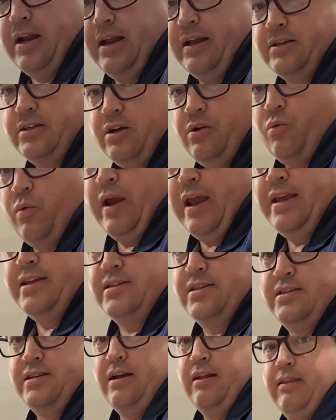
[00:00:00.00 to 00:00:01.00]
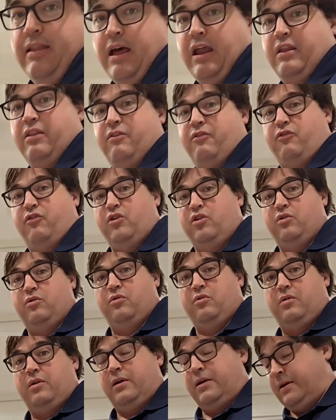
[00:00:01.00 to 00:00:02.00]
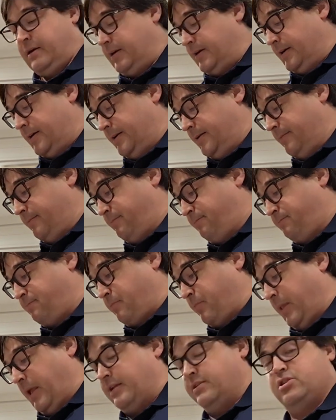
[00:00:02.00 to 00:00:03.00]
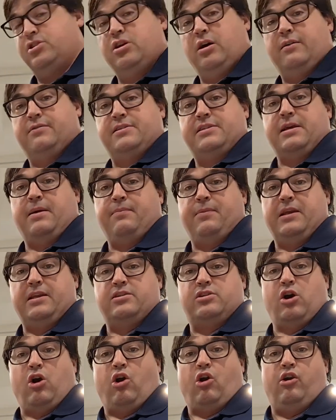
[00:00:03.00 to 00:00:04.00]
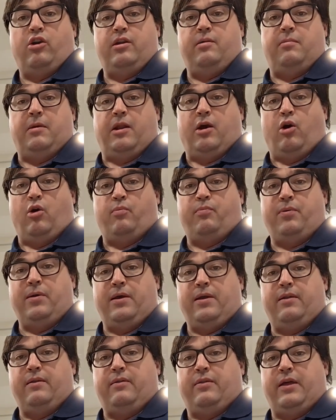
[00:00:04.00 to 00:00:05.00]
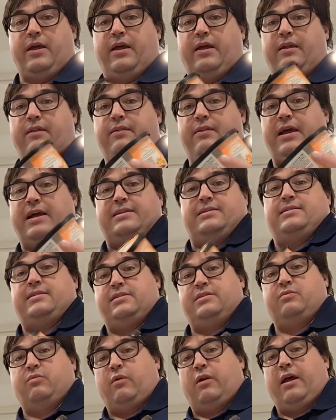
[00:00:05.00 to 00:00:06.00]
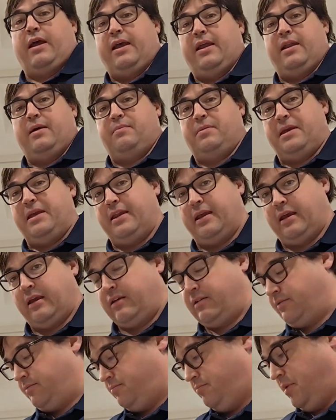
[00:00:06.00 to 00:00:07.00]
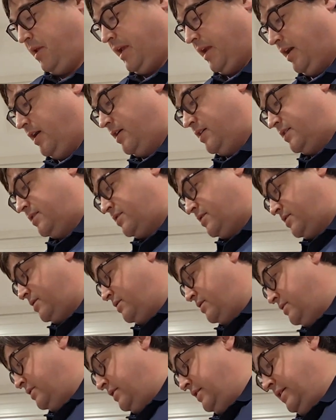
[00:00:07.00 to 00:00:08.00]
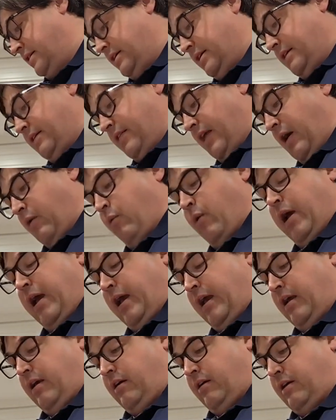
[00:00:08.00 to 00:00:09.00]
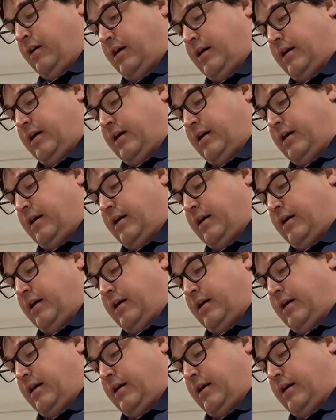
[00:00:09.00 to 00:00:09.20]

not to waste a lot of the food. And so if something's already been opened, then that's what I end up eating, because that way,